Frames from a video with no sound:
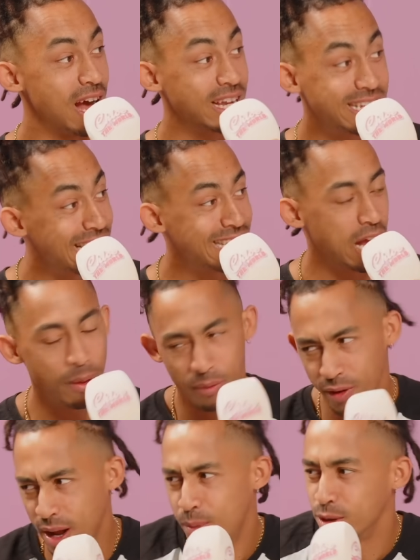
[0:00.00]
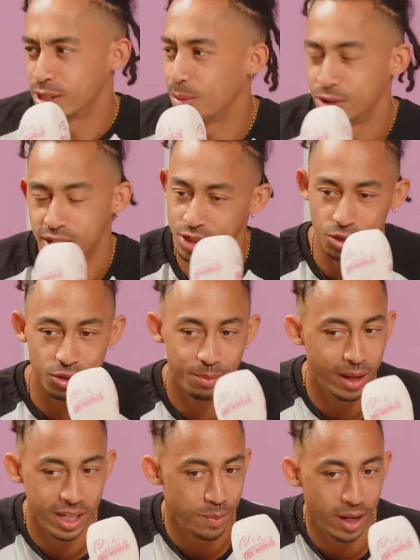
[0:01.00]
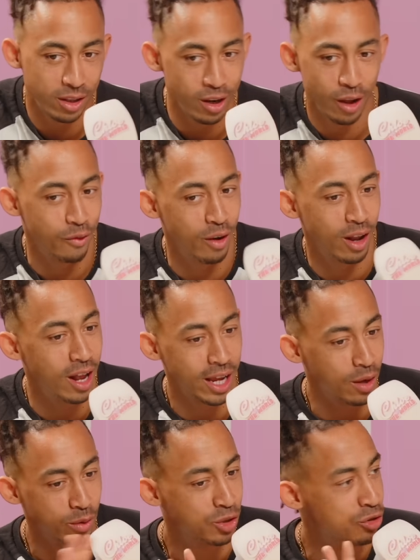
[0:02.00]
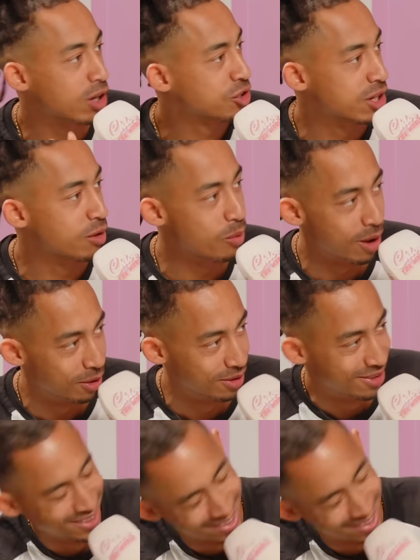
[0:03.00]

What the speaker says: I said that, I think I put something on TikTok about this, but I don't know if I like structured it well.